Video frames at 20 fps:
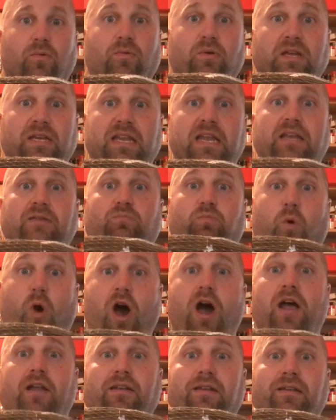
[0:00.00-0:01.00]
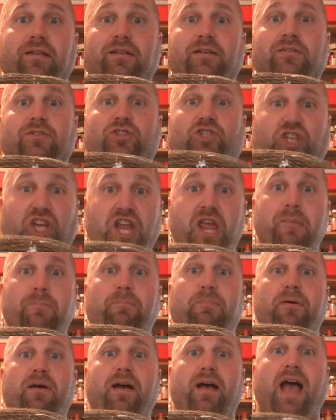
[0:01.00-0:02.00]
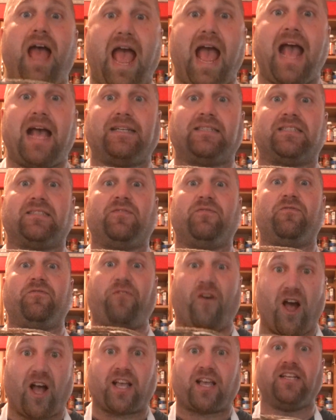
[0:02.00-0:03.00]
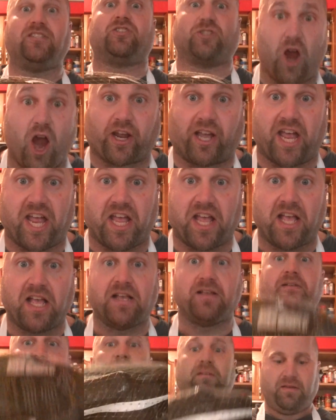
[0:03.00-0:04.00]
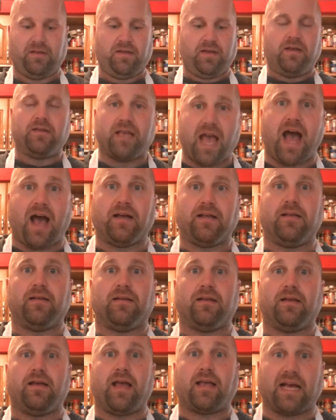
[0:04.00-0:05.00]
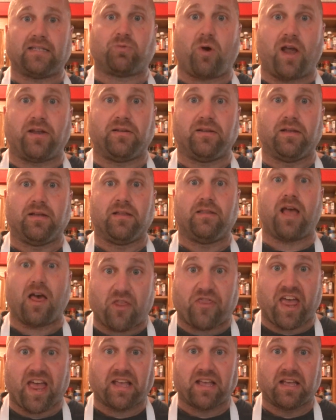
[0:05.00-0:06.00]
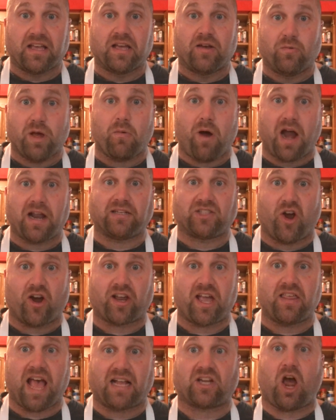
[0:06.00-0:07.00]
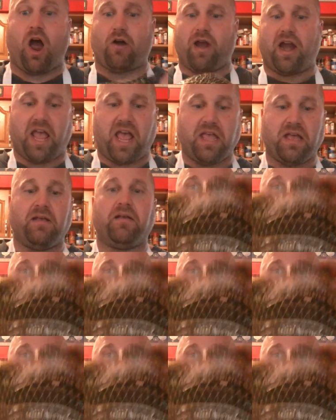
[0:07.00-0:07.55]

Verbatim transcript: We need one cheap ass turkey. Yeah, and guess what? The other thing, we want a turkey that's already